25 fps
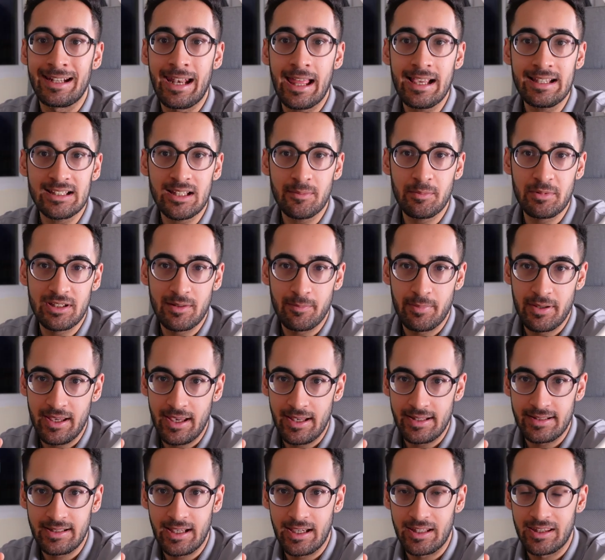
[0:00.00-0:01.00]
Next up is the
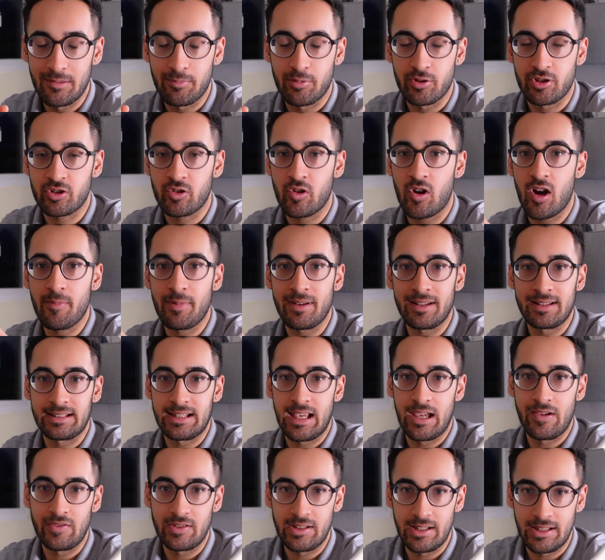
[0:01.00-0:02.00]
PSA, the prescribing
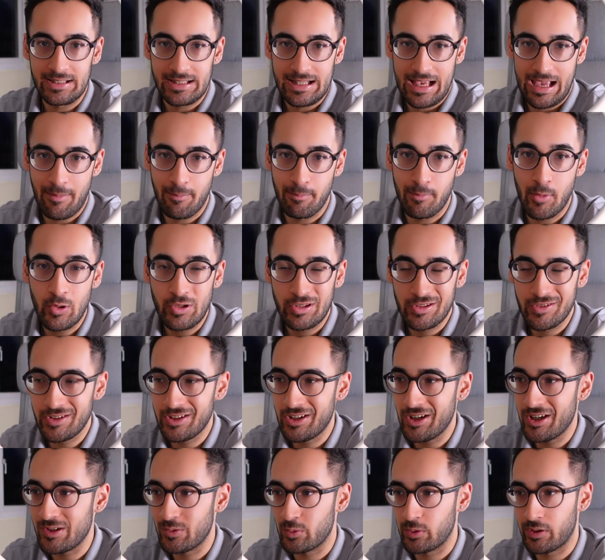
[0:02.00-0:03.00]
safety exam. Most of you
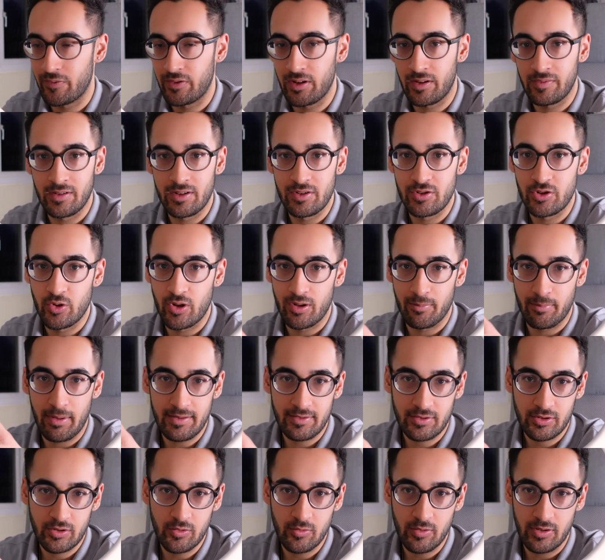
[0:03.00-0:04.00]
guys would have done this during
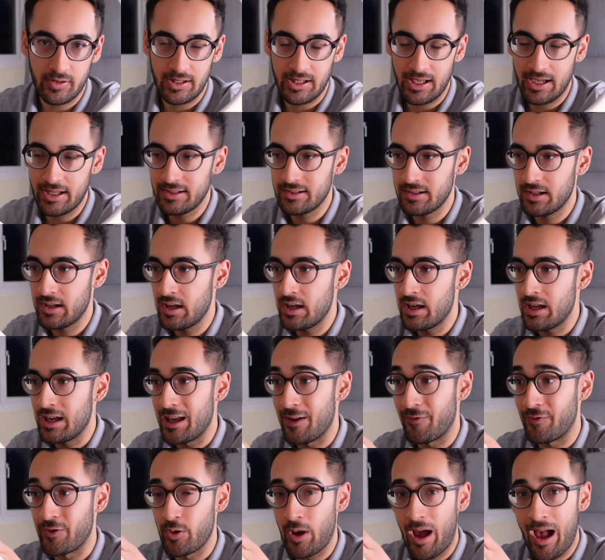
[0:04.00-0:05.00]
med school at the end.
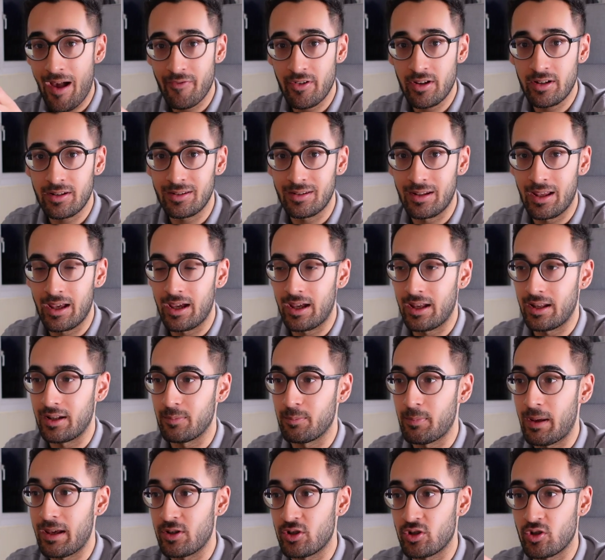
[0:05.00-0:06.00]
If you haven't,
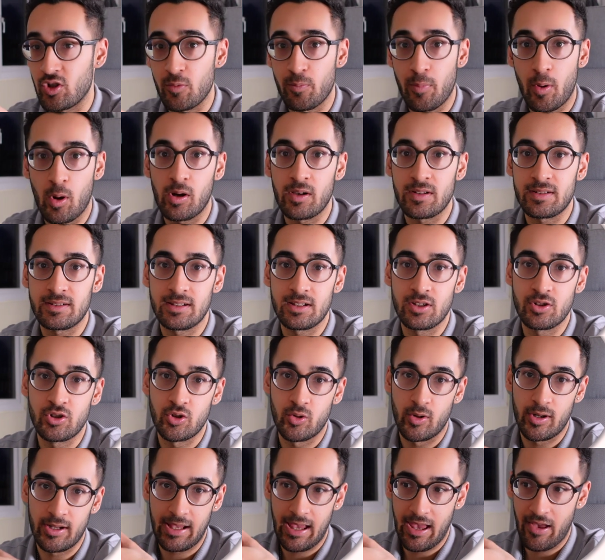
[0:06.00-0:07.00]
then make sure you pass it
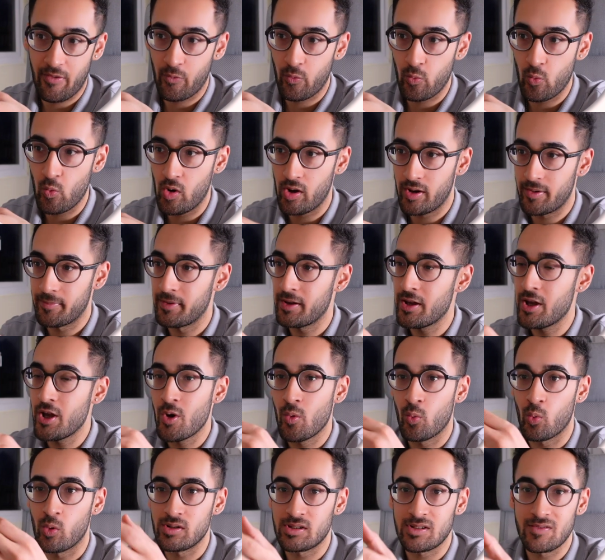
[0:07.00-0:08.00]
during F1.
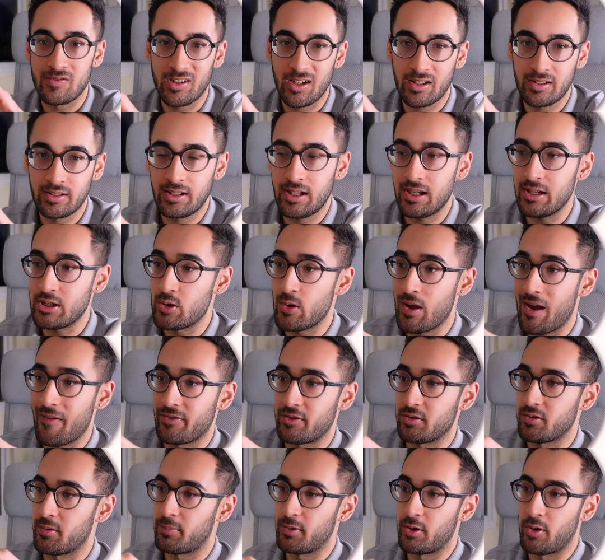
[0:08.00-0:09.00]
Once you've done that, you have
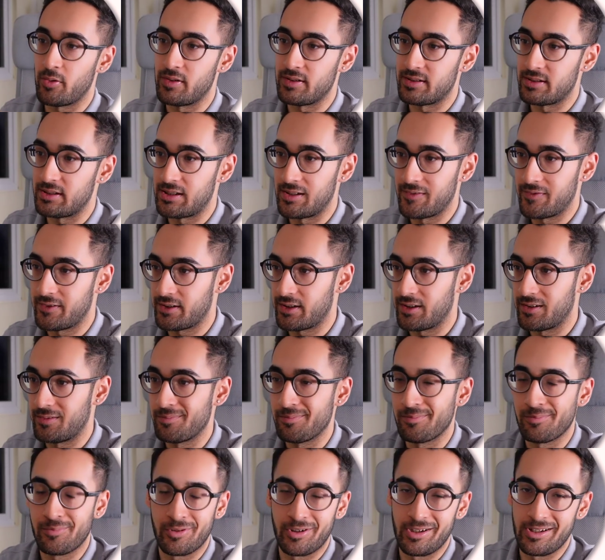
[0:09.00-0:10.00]
to upload the certificate.
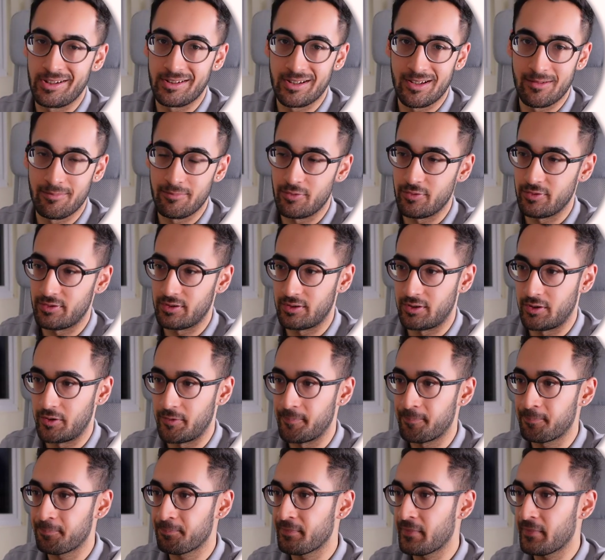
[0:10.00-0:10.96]
Pretty simple to do.